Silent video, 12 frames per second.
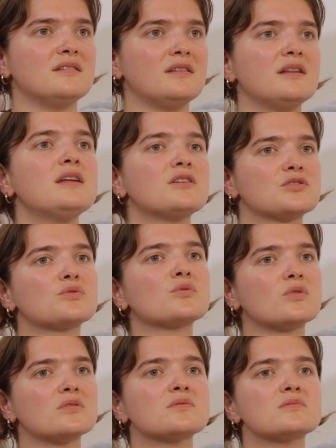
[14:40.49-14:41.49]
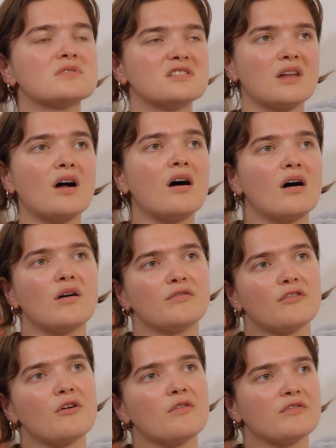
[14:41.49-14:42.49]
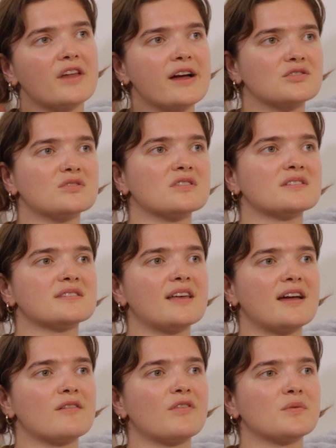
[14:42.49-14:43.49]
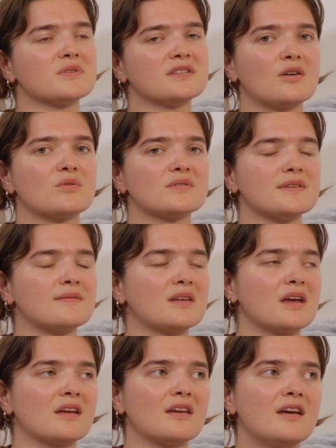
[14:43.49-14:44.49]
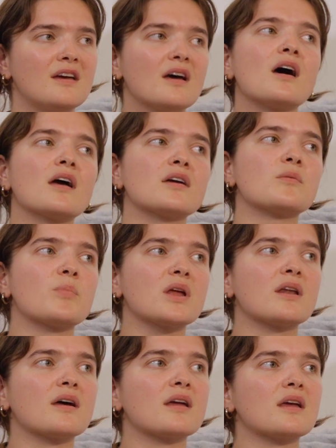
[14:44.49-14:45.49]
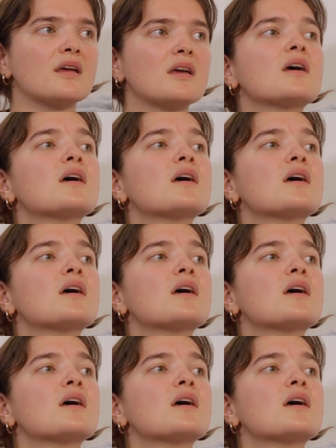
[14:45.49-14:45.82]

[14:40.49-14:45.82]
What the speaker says: literal staff of lecturers that if I was stuck on something, I could be like,